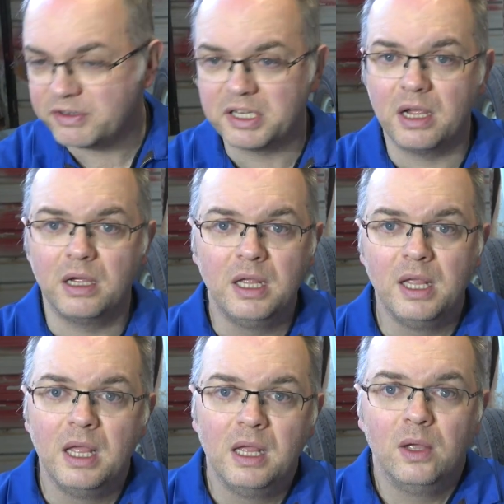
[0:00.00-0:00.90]
So
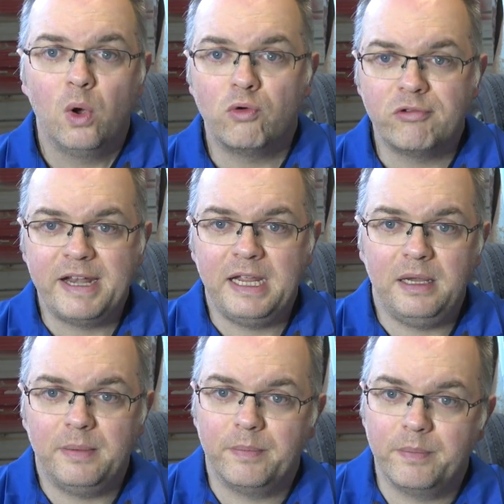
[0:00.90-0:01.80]

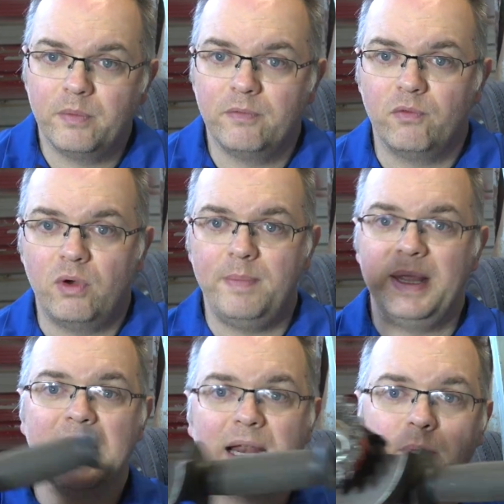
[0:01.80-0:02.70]
already
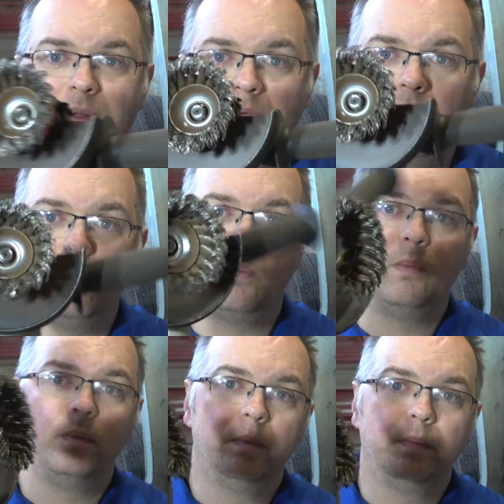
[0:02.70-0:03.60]
been at it with the old
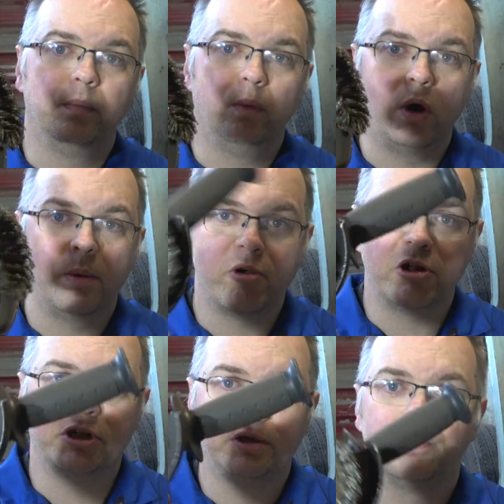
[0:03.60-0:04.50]
wire
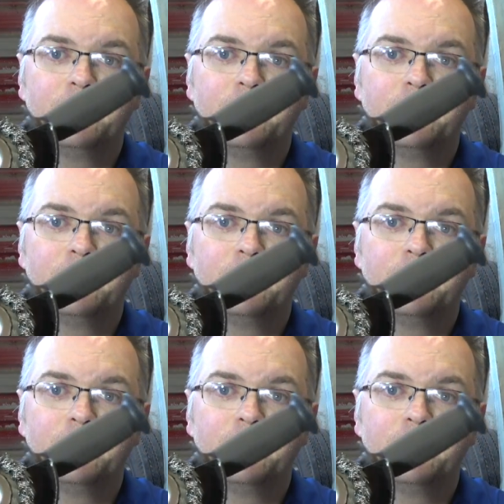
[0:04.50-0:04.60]
brush.